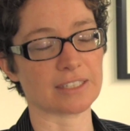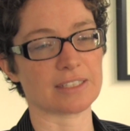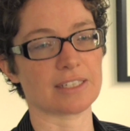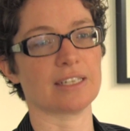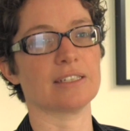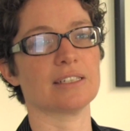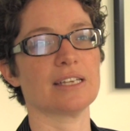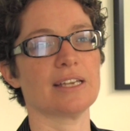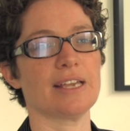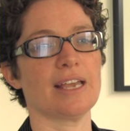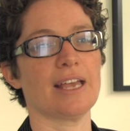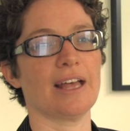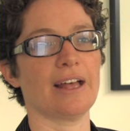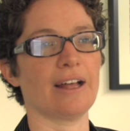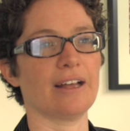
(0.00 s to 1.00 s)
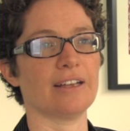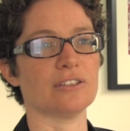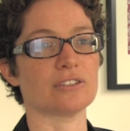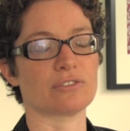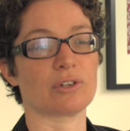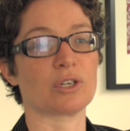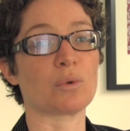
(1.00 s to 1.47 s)
It
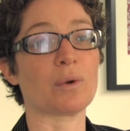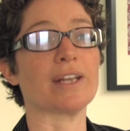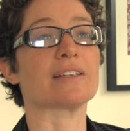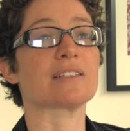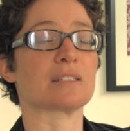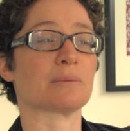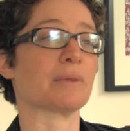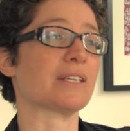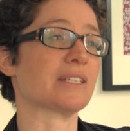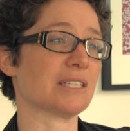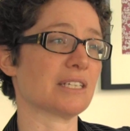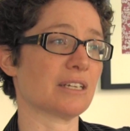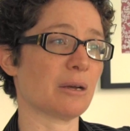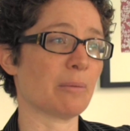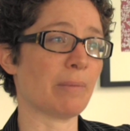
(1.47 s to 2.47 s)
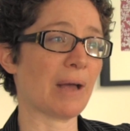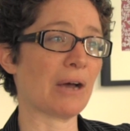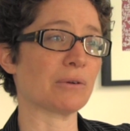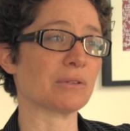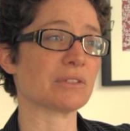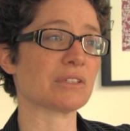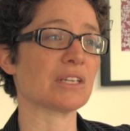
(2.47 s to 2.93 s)
is quite explicit
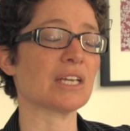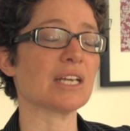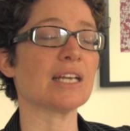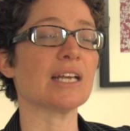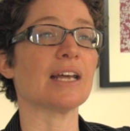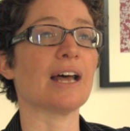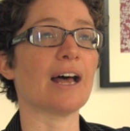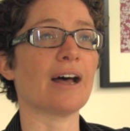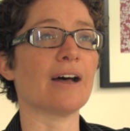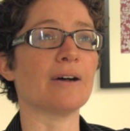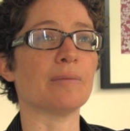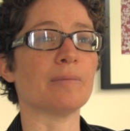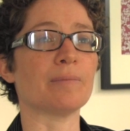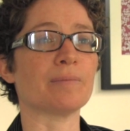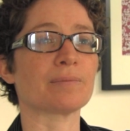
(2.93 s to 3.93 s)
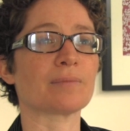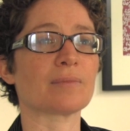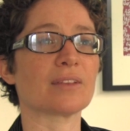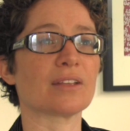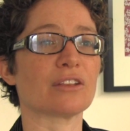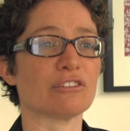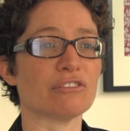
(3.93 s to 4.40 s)
about
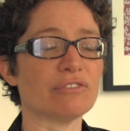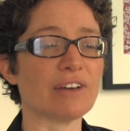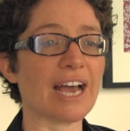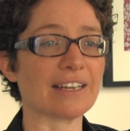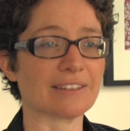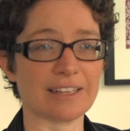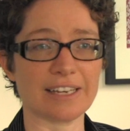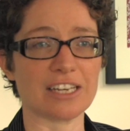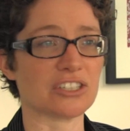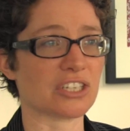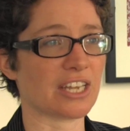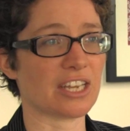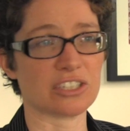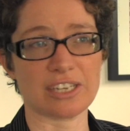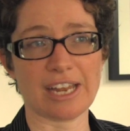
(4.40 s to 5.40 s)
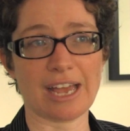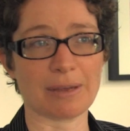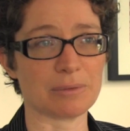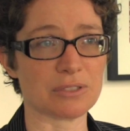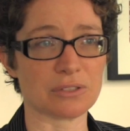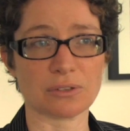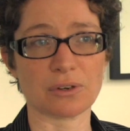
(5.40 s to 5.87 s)
the fact that education
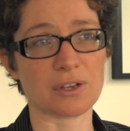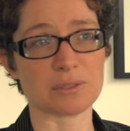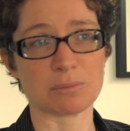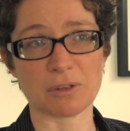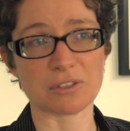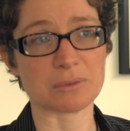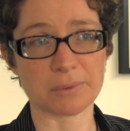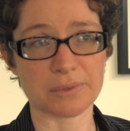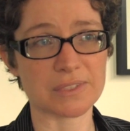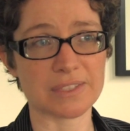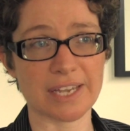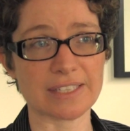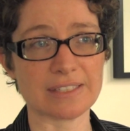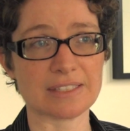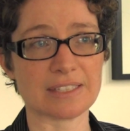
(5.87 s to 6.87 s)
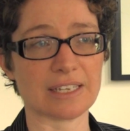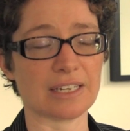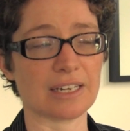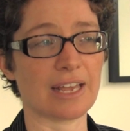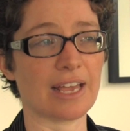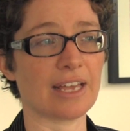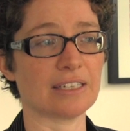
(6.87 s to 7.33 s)
happens across multiple sites
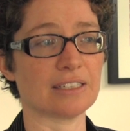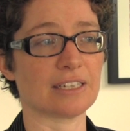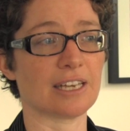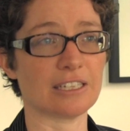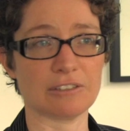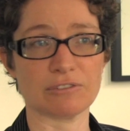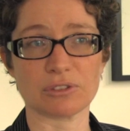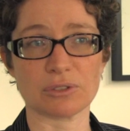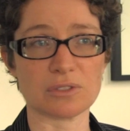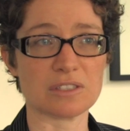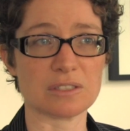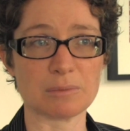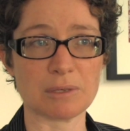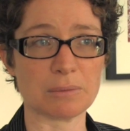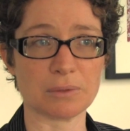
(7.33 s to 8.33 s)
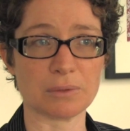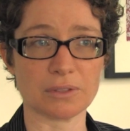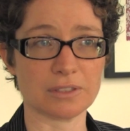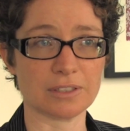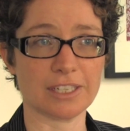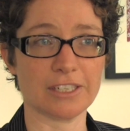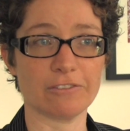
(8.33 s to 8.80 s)
and influences people
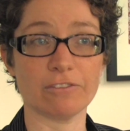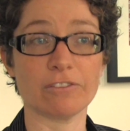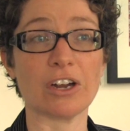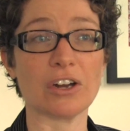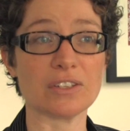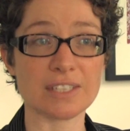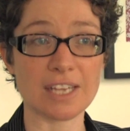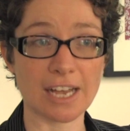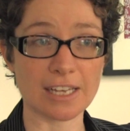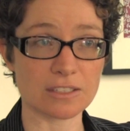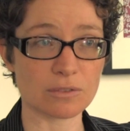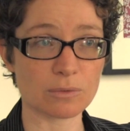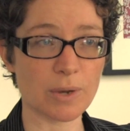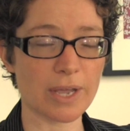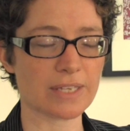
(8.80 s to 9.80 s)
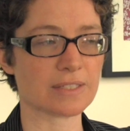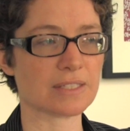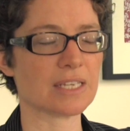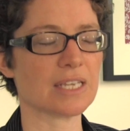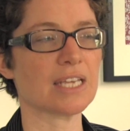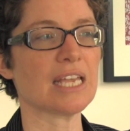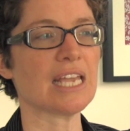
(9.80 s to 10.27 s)
in various kinds of ways.